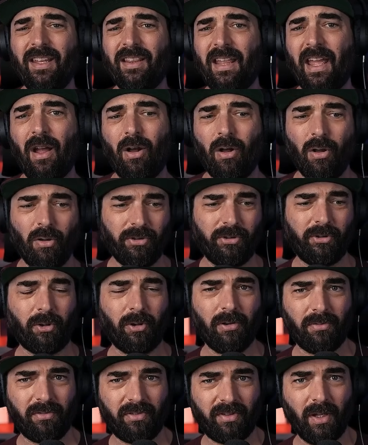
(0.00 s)
like they all
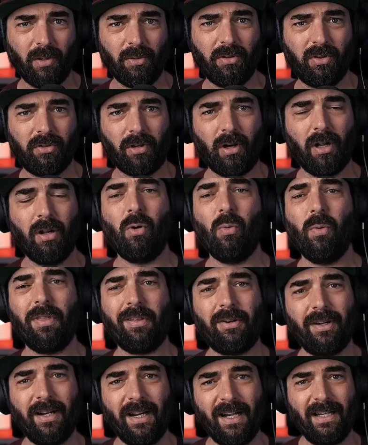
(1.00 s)
sort of still struggle
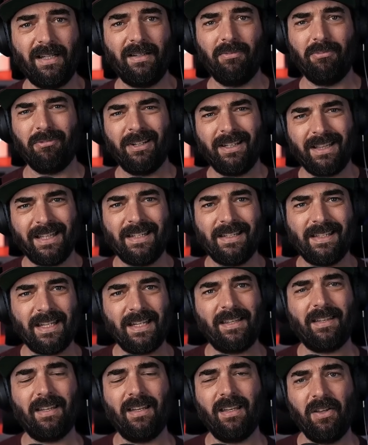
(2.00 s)
with creating really
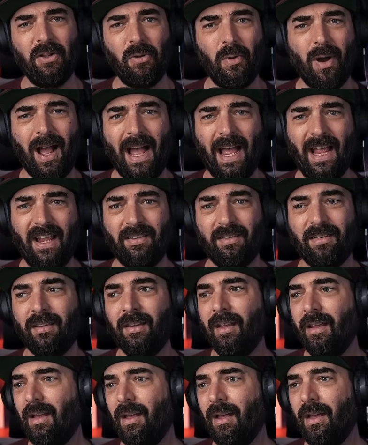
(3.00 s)
decent UIs.